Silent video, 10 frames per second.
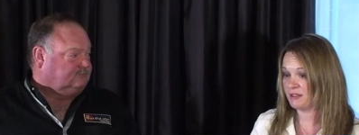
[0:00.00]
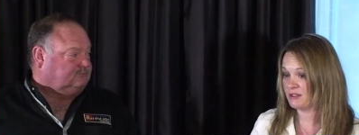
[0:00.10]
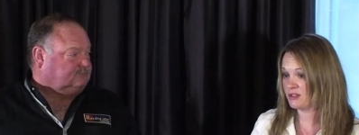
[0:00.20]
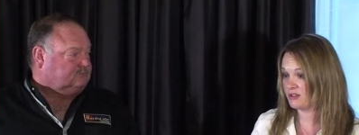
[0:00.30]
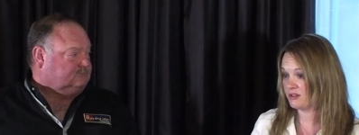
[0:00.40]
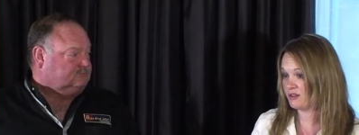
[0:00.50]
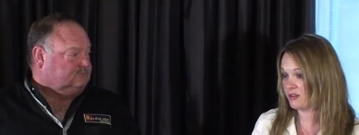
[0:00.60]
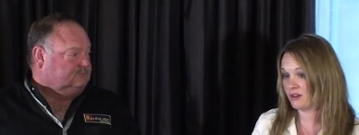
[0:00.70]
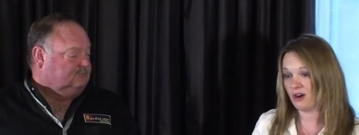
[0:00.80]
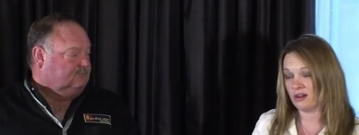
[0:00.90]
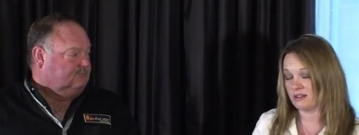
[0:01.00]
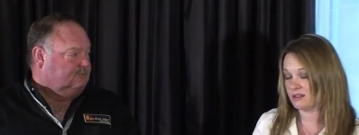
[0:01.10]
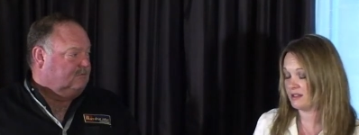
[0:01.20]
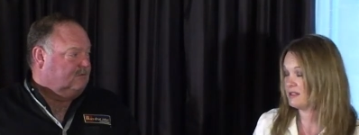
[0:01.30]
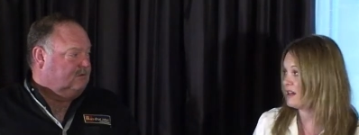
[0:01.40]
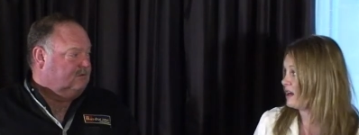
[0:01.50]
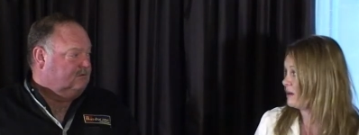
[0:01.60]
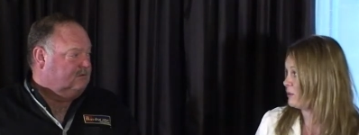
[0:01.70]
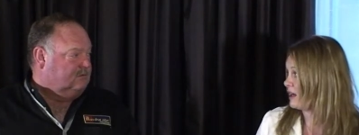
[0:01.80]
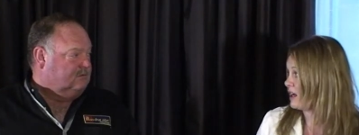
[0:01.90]
Speaker 1: much, you can call us
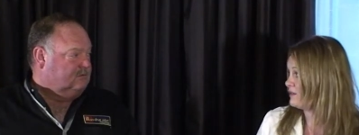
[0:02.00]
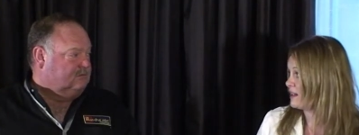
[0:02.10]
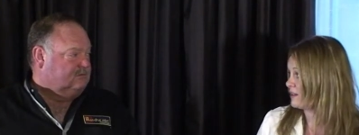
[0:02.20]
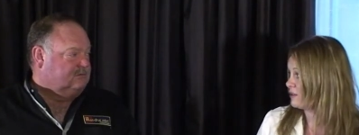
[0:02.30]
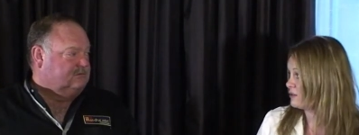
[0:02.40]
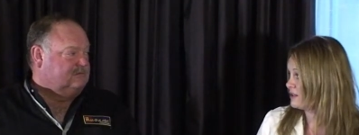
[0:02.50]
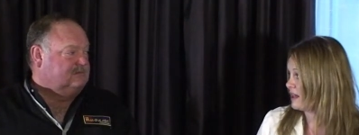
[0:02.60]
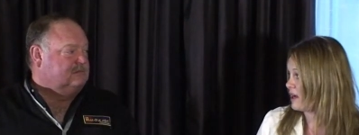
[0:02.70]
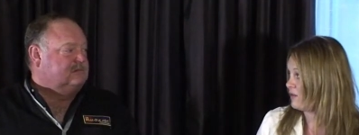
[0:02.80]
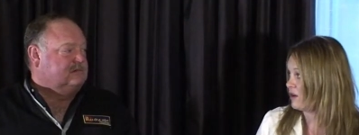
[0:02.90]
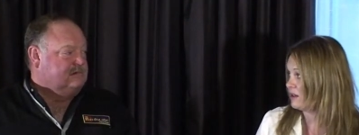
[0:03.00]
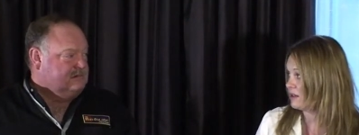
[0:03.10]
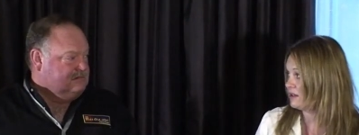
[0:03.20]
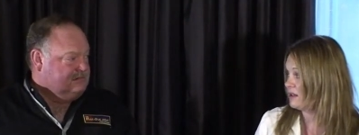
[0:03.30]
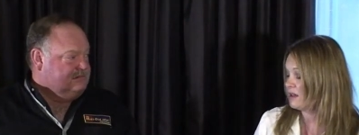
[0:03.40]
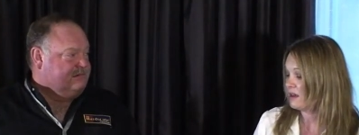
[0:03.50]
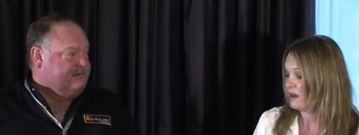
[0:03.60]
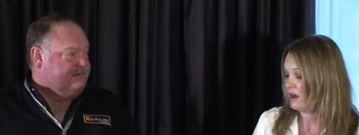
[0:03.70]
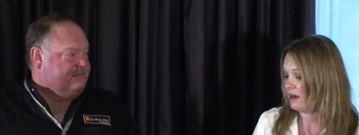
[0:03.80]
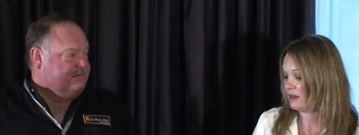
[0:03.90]
anytime. We have technical staff on
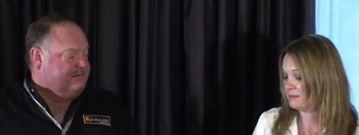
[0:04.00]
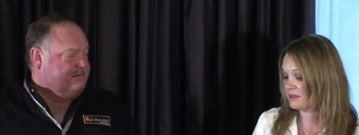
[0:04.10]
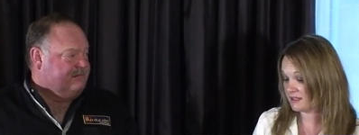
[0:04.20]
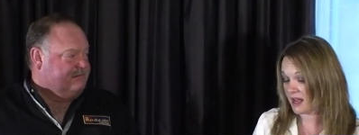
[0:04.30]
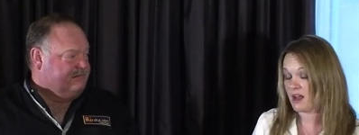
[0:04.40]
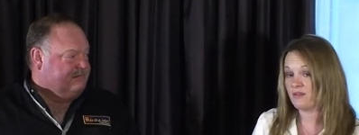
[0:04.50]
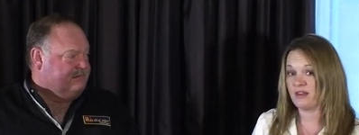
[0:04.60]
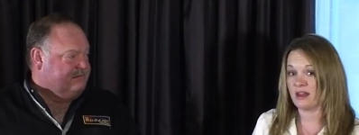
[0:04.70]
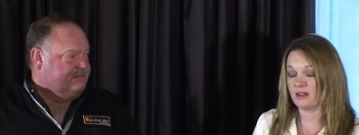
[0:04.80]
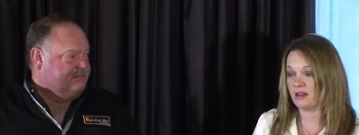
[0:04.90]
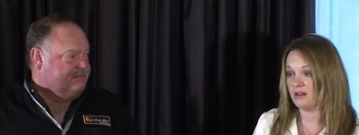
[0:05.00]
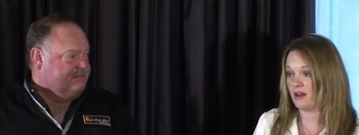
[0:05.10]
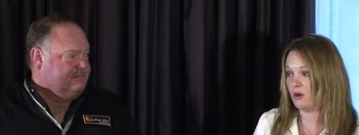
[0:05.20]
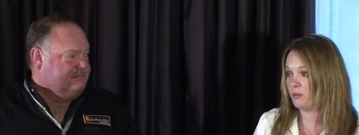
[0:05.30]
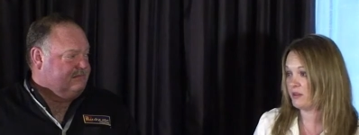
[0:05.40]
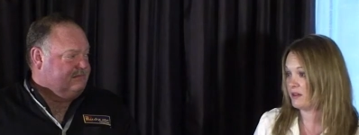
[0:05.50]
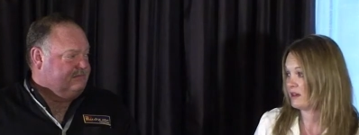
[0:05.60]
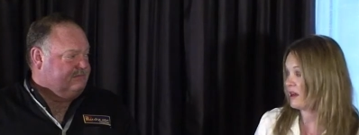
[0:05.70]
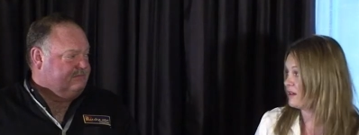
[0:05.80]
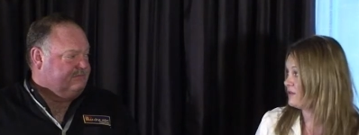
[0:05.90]
staff that can help with any
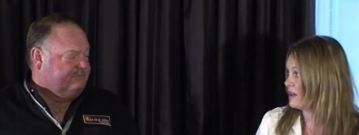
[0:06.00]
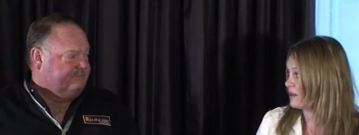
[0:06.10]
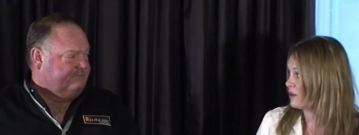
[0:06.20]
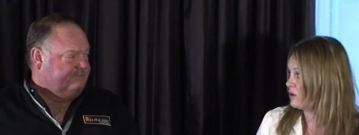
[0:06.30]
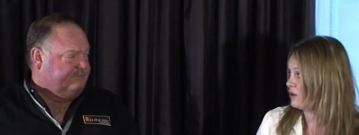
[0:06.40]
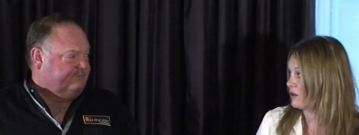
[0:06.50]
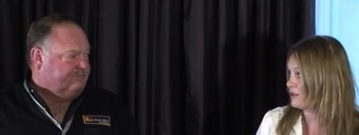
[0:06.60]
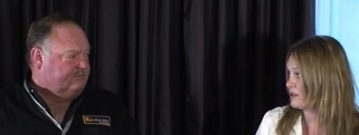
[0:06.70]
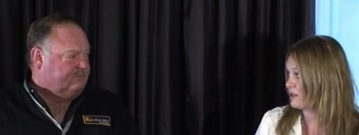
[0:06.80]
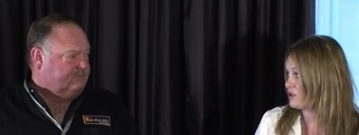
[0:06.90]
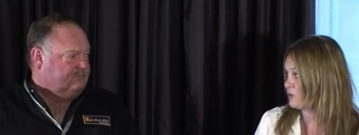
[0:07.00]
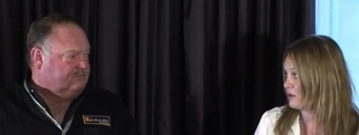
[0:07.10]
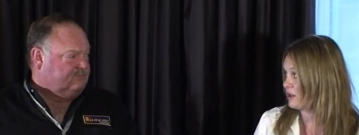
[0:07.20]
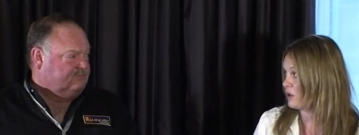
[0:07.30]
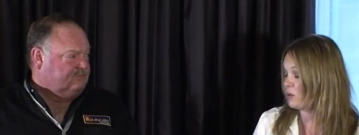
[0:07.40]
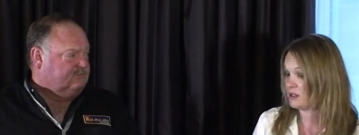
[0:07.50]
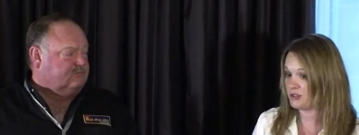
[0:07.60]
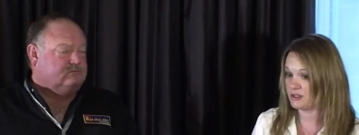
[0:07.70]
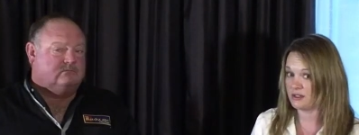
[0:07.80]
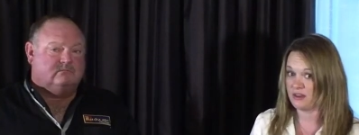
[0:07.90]
kind of technical or installation related
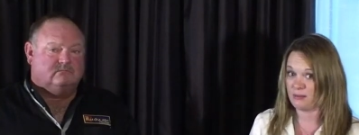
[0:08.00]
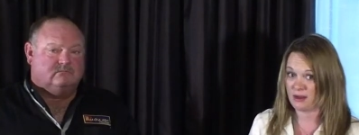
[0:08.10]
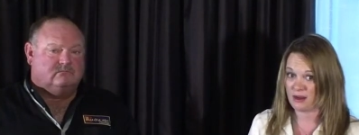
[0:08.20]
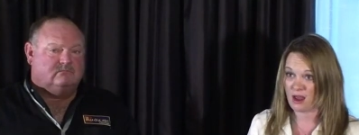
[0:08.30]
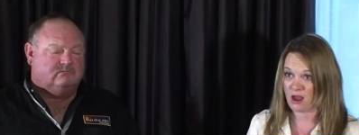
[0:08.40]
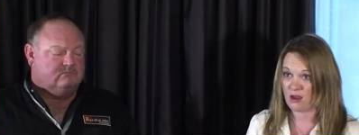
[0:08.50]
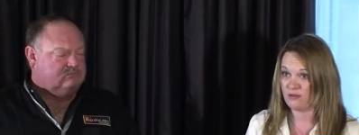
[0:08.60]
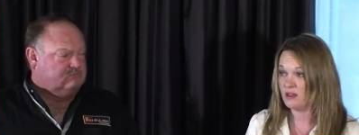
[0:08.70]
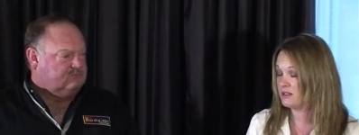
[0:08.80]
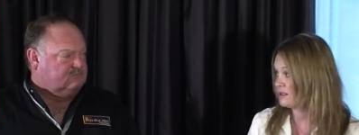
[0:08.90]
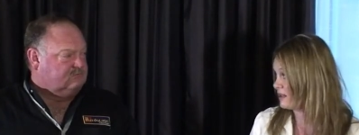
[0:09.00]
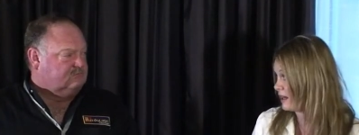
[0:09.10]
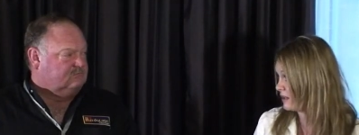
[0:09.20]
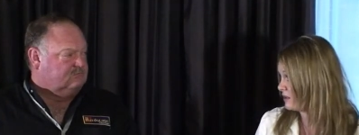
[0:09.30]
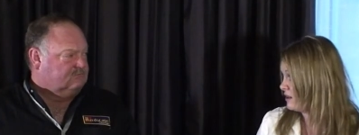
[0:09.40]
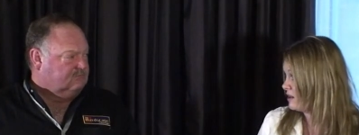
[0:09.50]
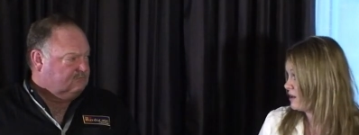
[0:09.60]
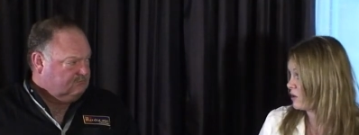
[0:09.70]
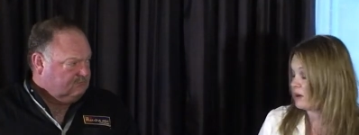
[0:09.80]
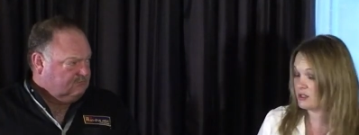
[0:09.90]
questions that they might have, design
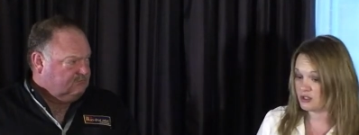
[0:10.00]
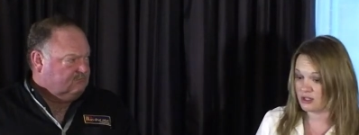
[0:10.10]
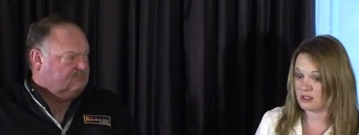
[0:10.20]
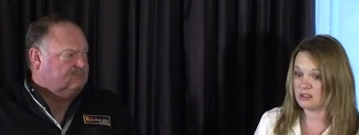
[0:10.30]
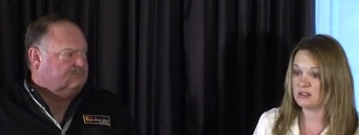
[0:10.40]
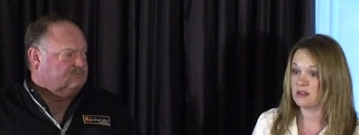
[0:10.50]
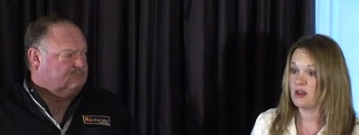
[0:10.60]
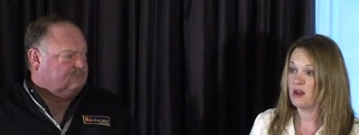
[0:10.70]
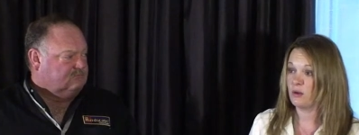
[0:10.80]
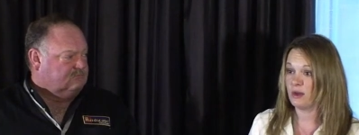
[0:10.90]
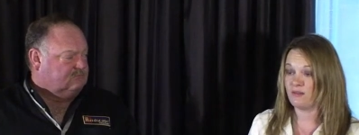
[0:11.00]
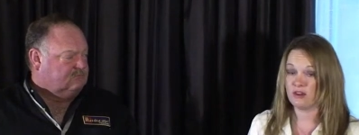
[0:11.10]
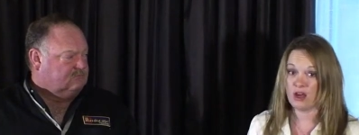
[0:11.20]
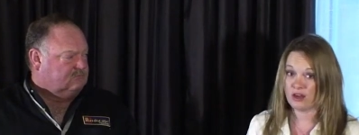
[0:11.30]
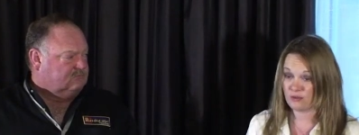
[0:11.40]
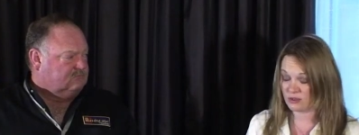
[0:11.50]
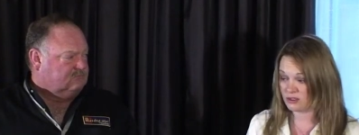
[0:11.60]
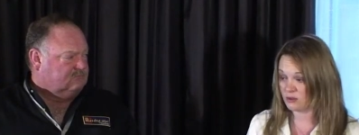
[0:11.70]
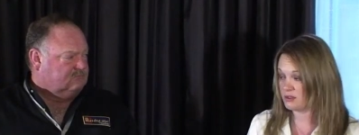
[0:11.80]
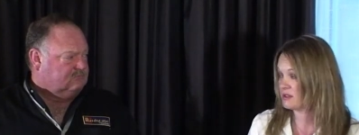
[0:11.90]
questions. We have a lot of
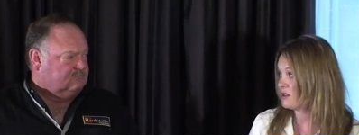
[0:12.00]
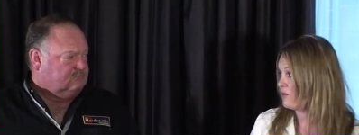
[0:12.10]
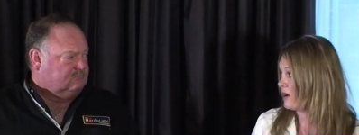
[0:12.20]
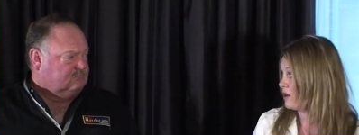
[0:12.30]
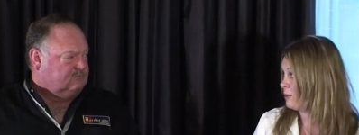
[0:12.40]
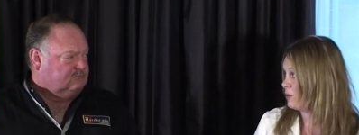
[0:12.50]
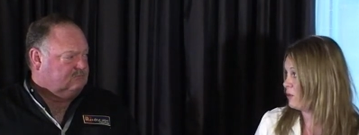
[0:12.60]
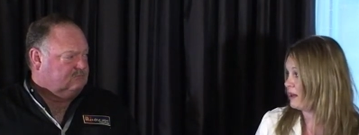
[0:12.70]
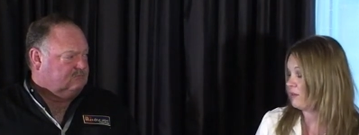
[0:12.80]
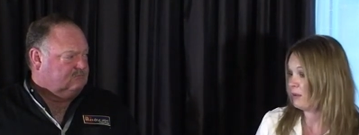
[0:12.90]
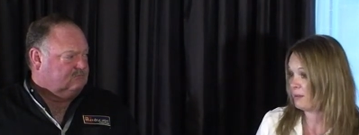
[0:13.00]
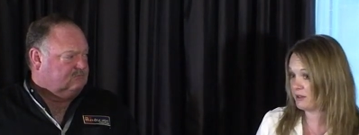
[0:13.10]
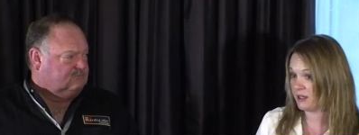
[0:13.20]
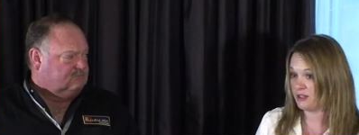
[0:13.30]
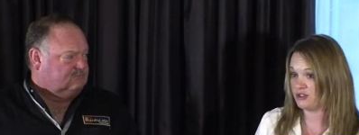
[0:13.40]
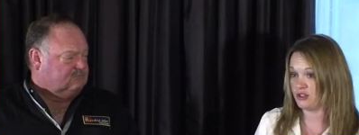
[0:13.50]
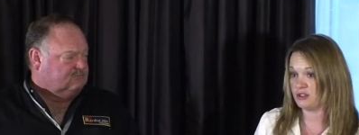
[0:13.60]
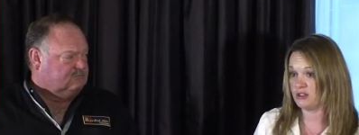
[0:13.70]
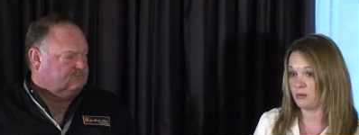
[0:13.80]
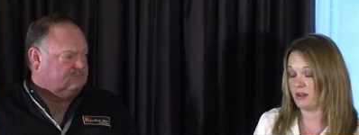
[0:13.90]
resources available. We have
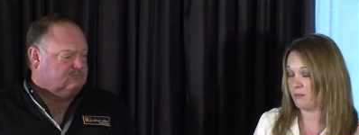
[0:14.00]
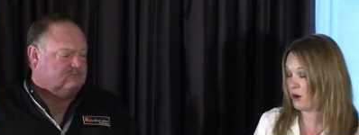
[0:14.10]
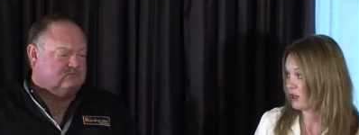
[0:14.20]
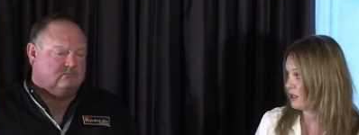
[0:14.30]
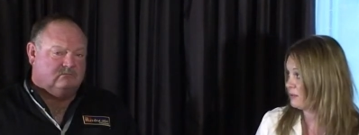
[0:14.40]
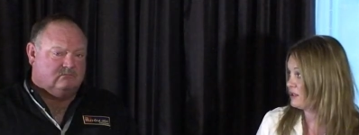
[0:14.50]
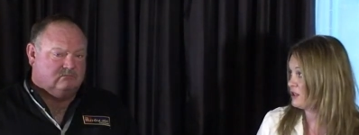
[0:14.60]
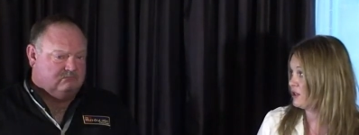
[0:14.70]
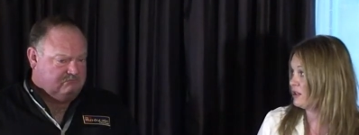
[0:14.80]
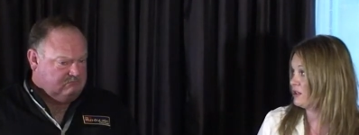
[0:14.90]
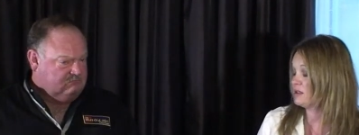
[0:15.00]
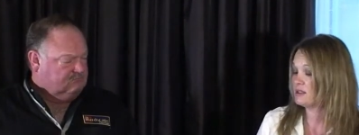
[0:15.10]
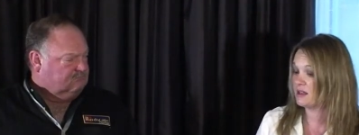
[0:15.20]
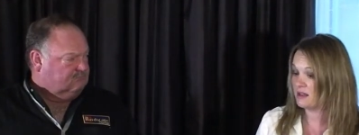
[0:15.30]
publications, we have marketing materials,